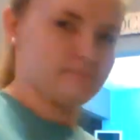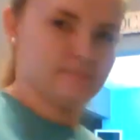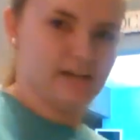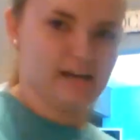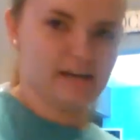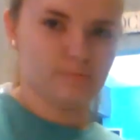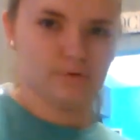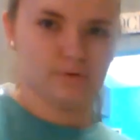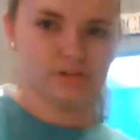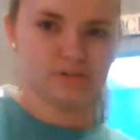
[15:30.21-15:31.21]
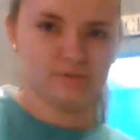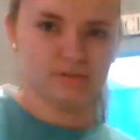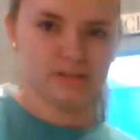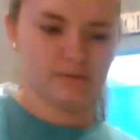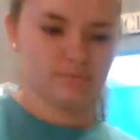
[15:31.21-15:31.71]
I am going to
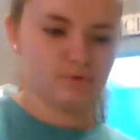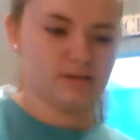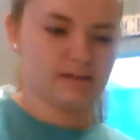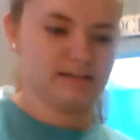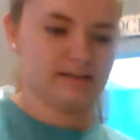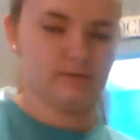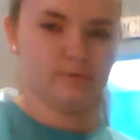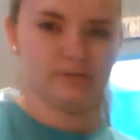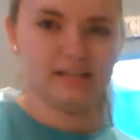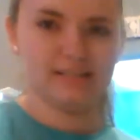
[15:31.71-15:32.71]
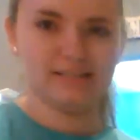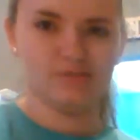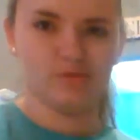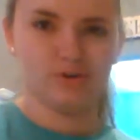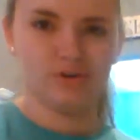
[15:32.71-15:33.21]
clean up real quick and then I will taste this
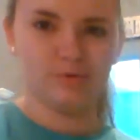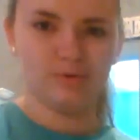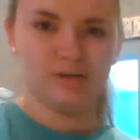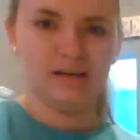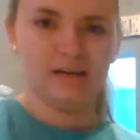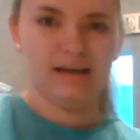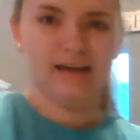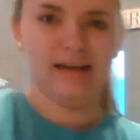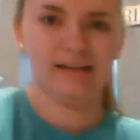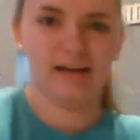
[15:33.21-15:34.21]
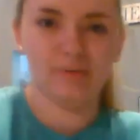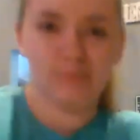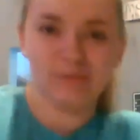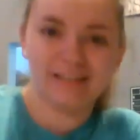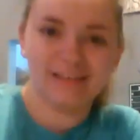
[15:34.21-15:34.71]
for you, and I will
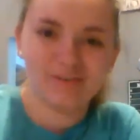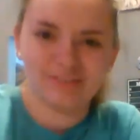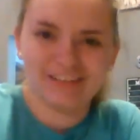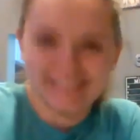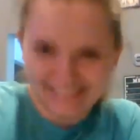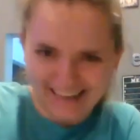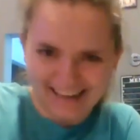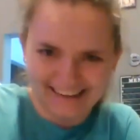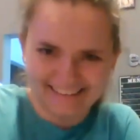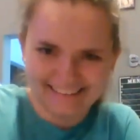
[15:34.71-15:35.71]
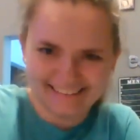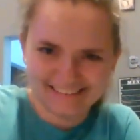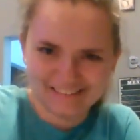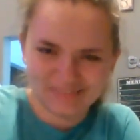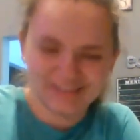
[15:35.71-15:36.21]
tell you if I need to add anything
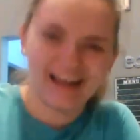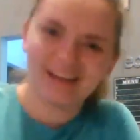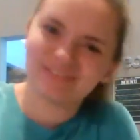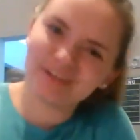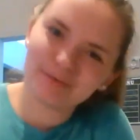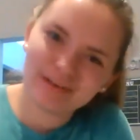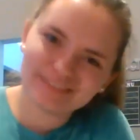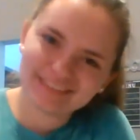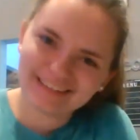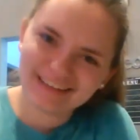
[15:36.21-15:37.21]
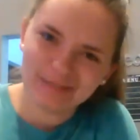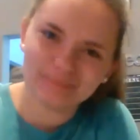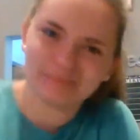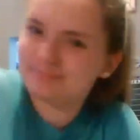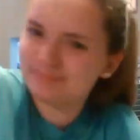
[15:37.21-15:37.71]
to it after I put everything up,
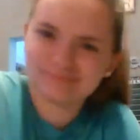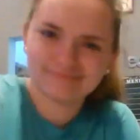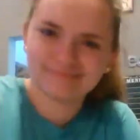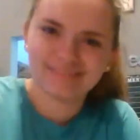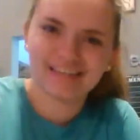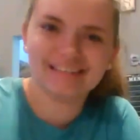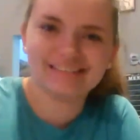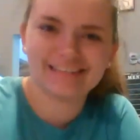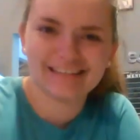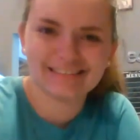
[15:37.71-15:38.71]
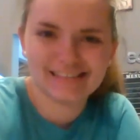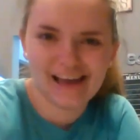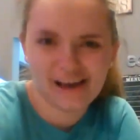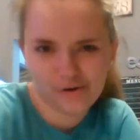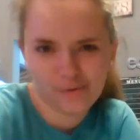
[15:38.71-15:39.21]
because that's
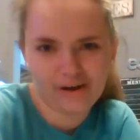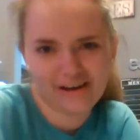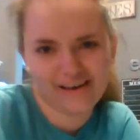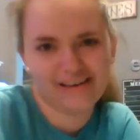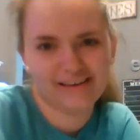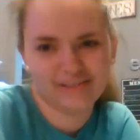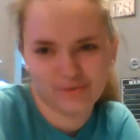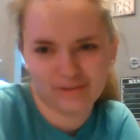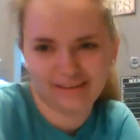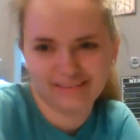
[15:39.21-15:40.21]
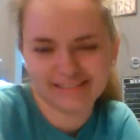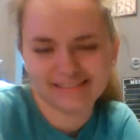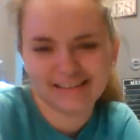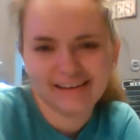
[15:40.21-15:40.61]
how I do things.